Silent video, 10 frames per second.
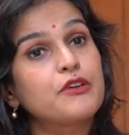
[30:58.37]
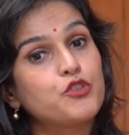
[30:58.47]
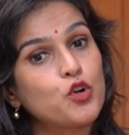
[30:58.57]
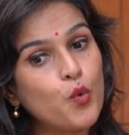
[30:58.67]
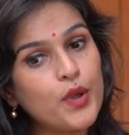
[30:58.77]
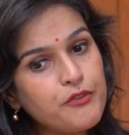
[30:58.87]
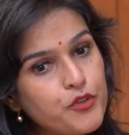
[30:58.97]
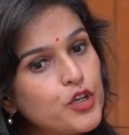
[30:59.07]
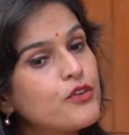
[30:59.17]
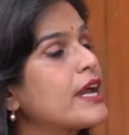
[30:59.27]
if you're going
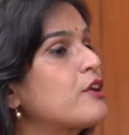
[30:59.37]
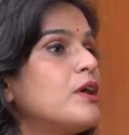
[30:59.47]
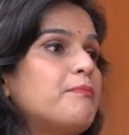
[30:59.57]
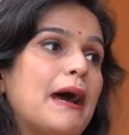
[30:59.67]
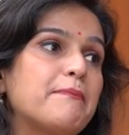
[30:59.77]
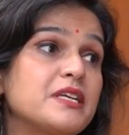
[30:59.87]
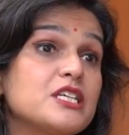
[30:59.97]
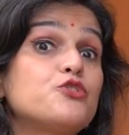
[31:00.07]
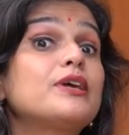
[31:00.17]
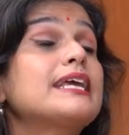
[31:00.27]
for your regular Pap
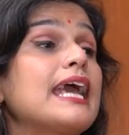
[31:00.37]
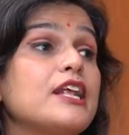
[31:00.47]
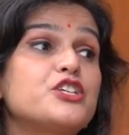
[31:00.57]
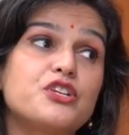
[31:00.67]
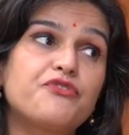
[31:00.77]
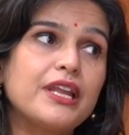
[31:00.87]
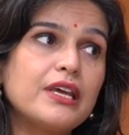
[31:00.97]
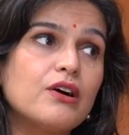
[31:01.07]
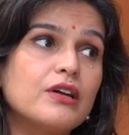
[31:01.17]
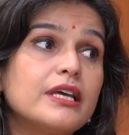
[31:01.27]
test, you can catch it
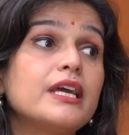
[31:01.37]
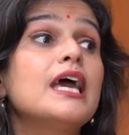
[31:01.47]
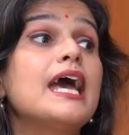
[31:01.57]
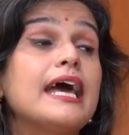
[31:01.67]
very early,